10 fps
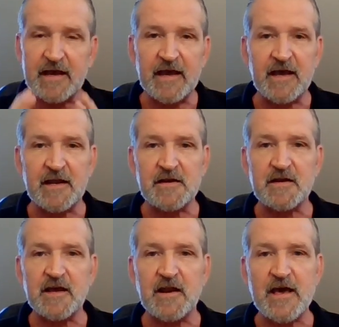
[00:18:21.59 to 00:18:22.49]

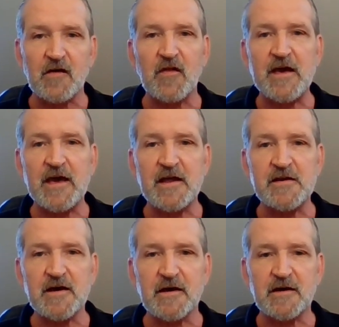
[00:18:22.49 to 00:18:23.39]
and
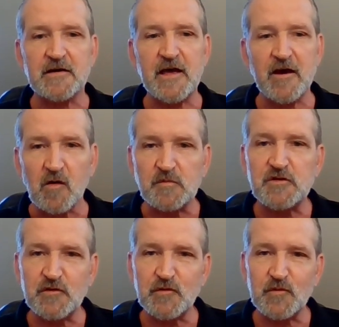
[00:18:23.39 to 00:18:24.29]
help
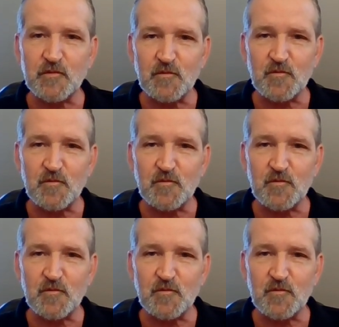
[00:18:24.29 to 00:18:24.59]
to